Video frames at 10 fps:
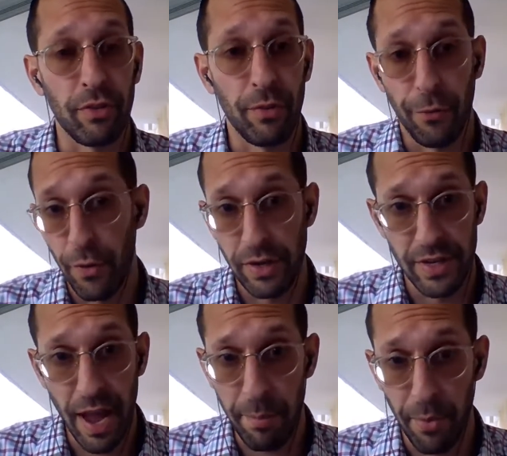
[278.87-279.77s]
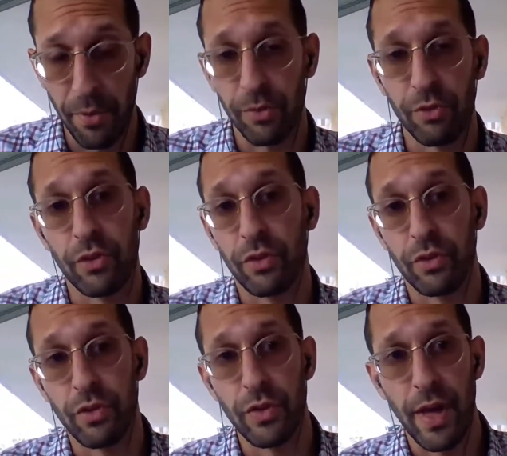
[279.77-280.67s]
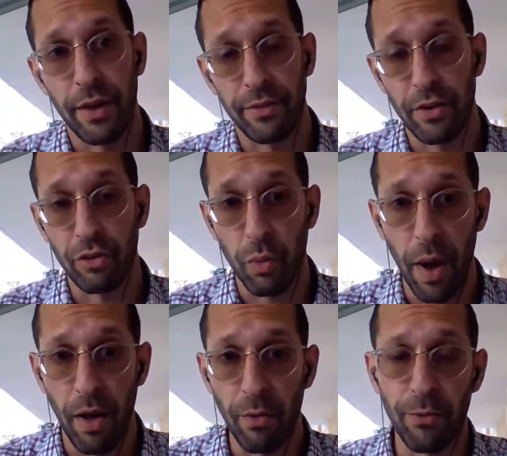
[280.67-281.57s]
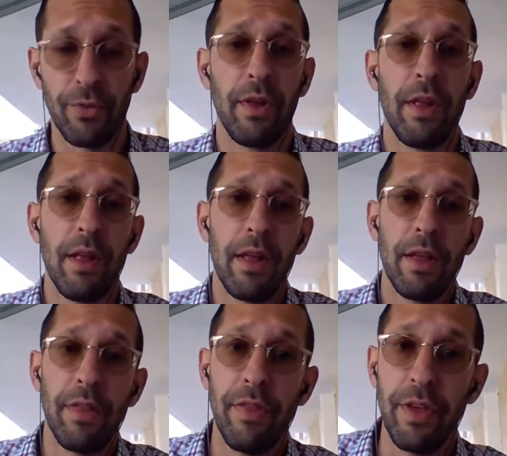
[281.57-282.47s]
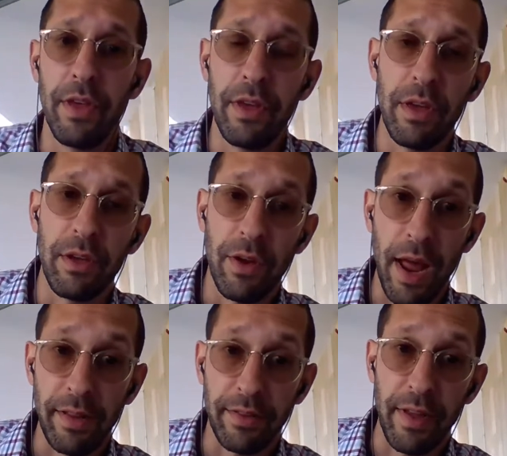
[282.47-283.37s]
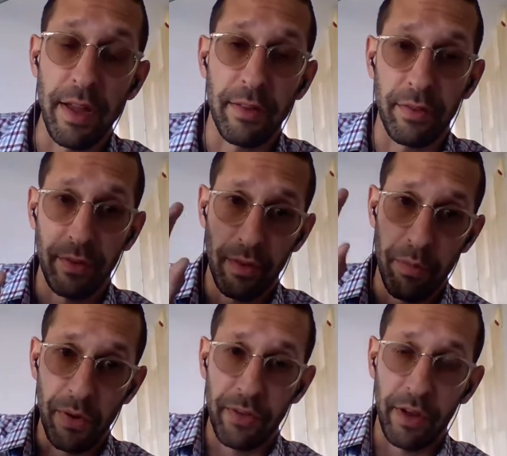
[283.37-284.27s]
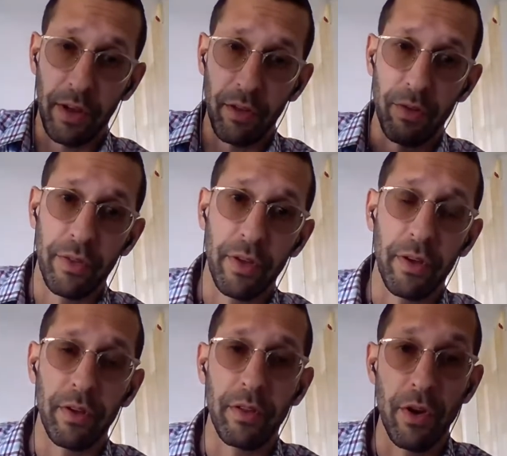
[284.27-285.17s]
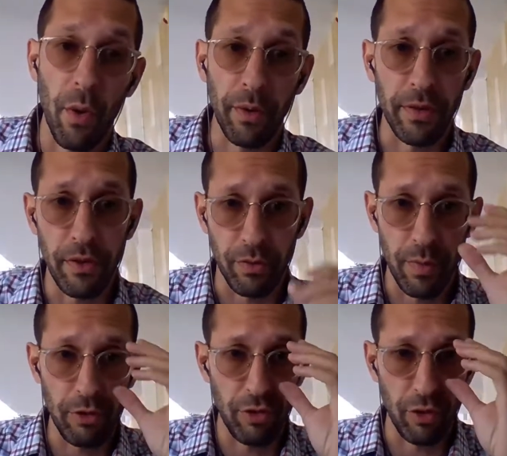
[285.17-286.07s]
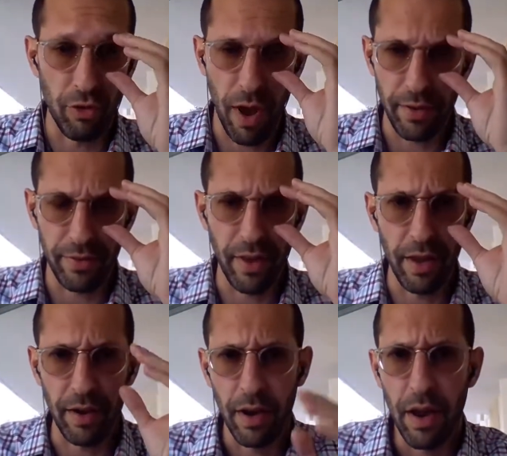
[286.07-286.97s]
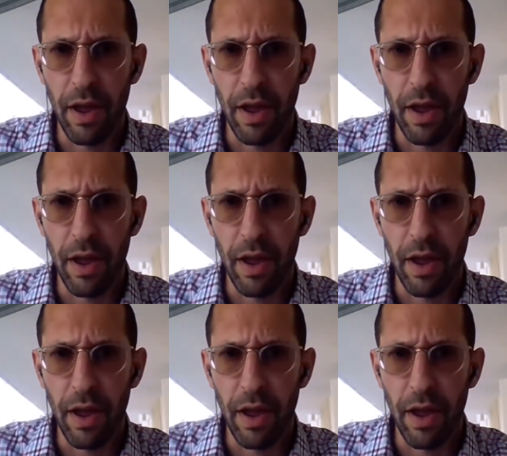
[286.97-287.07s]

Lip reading: So for example, 2012, the United States, in particular the Northeast region, the tri-state